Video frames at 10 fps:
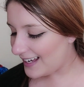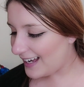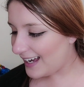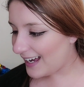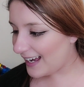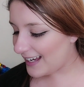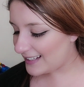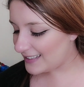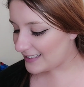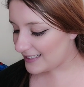
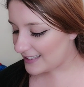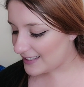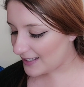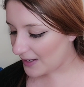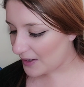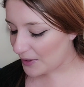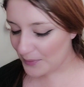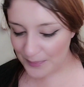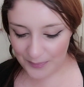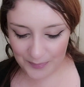And
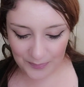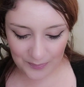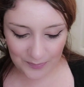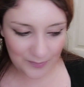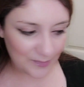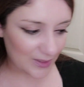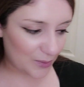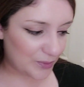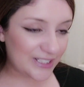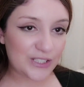we
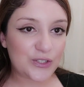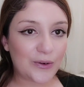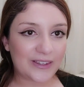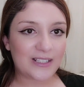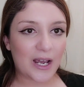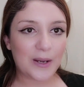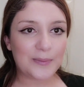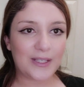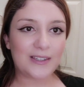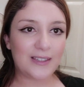didn't know at the time that
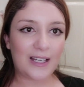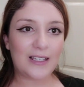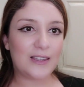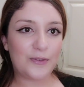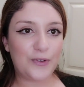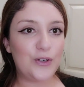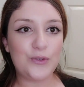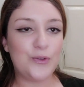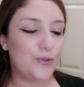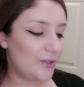like the phone
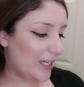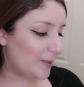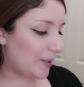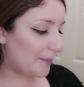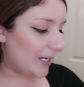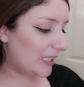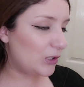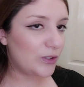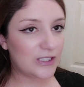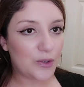calls had been made, not
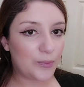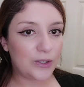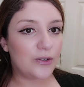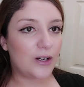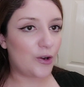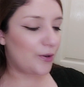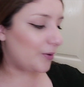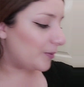until we got home.